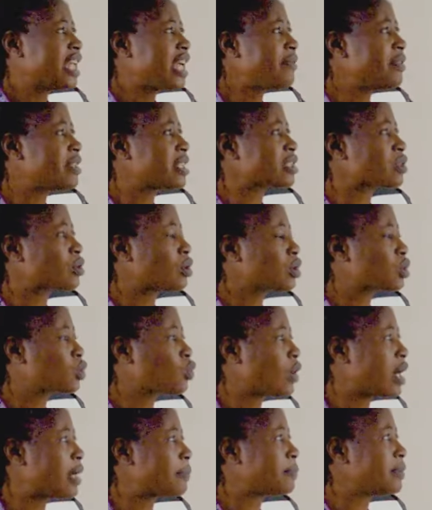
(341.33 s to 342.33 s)
if it is not
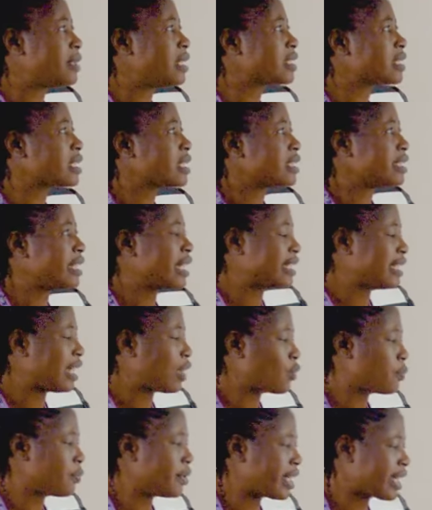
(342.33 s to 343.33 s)
well placed, then
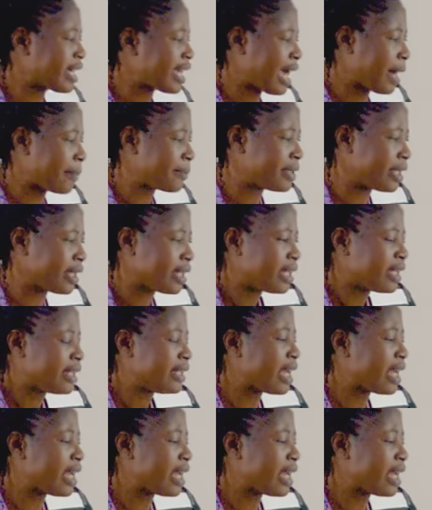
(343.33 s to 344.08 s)
there will be a gap there.